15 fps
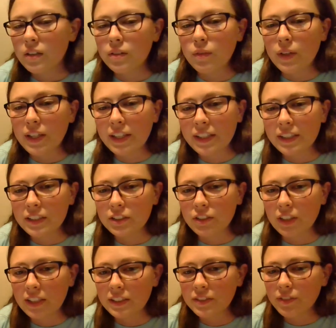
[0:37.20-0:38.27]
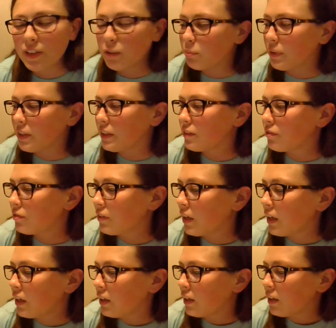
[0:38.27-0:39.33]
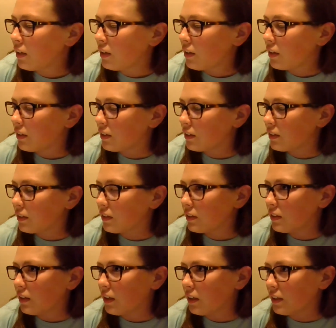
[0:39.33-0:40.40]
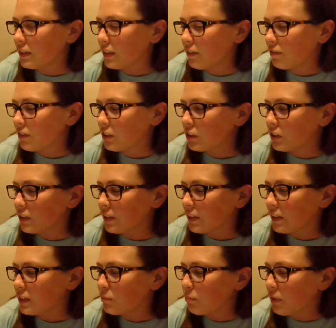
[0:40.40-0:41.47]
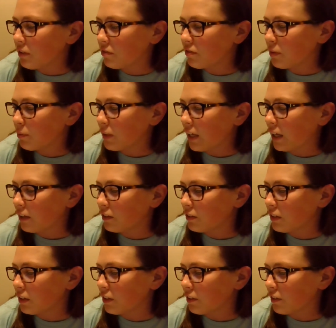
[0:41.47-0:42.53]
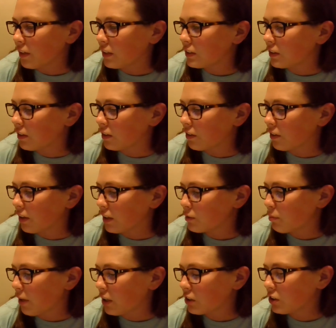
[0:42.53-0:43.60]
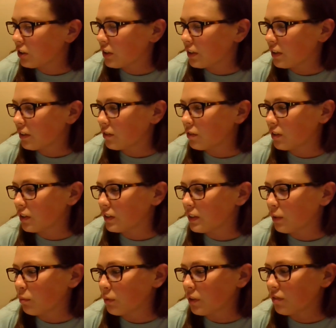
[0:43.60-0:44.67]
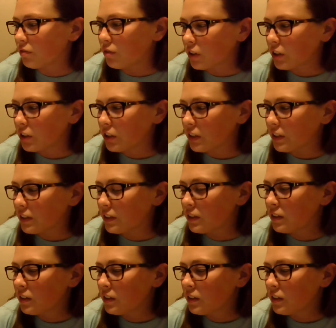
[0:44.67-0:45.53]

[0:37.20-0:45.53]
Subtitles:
What is grass-fed beef? Definition is beef from cattle that are raised on grass pasture or similar forages.